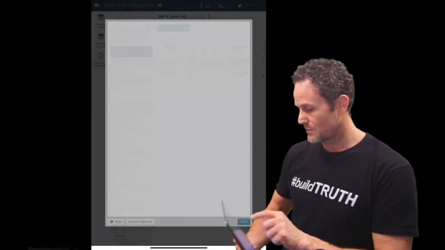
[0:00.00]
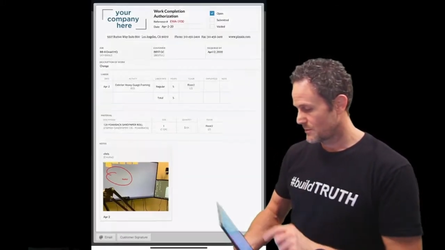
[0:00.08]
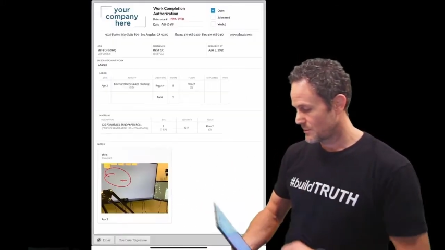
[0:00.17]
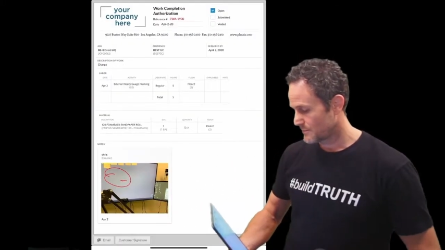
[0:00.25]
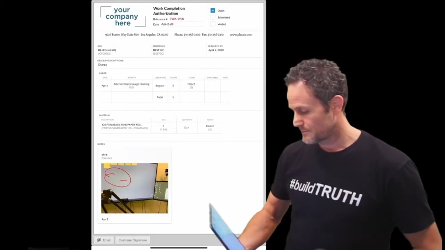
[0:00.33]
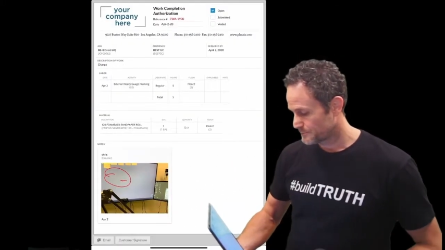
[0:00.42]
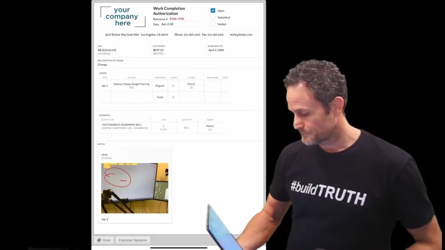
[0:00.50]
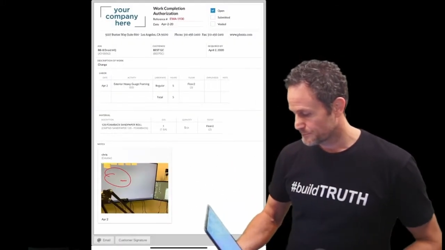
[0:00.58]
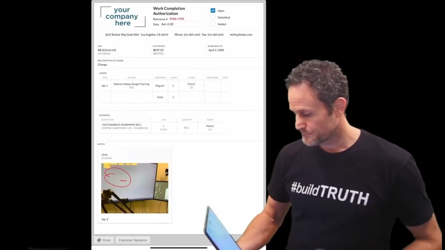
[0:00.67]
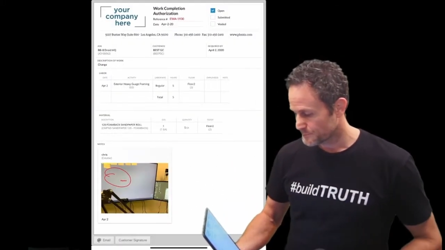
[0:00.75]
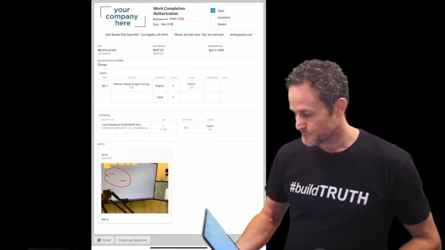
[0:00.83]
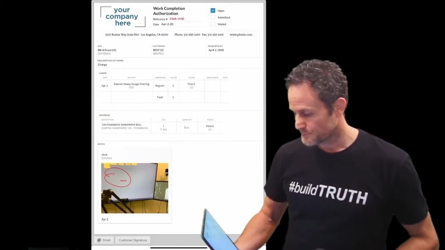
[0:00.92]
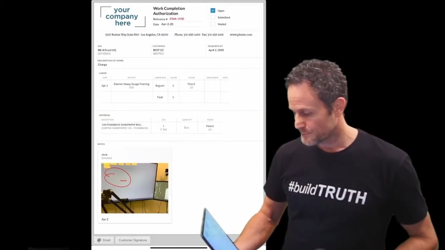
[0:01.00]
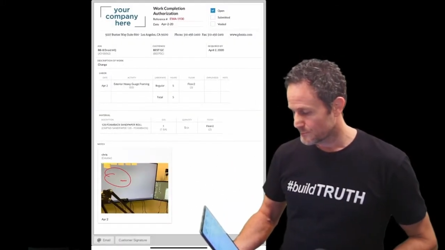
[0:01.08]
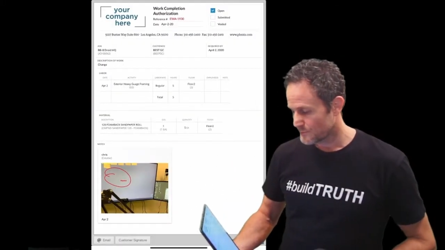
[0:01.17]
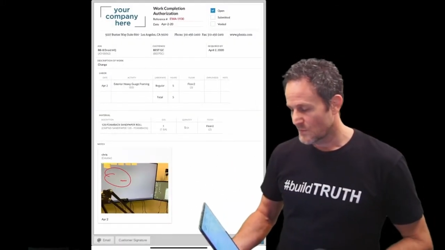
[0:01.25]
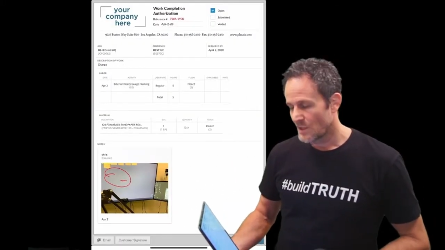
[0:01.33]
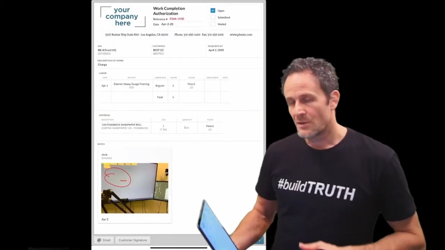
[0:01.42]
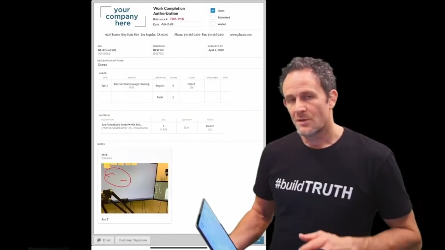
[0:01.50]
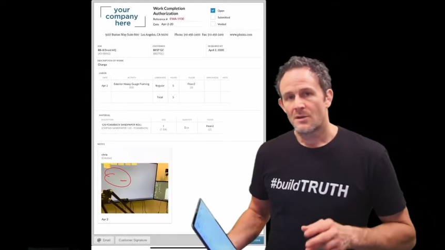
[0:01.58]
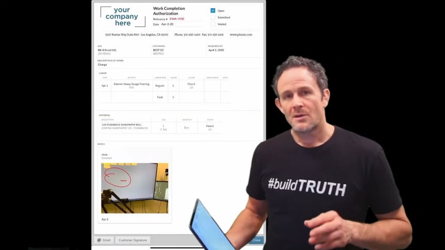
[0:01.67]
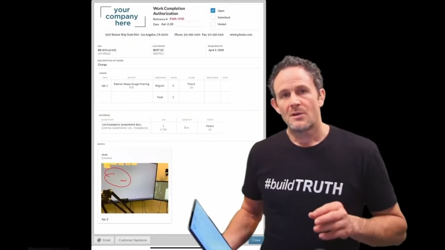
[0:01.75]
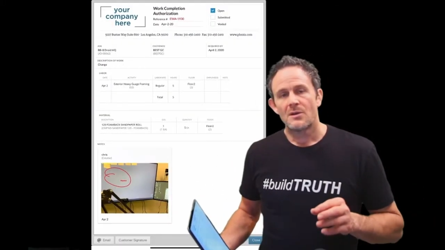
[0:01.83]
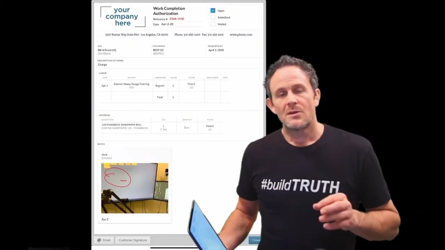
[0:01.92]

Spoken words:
Nobody speaks.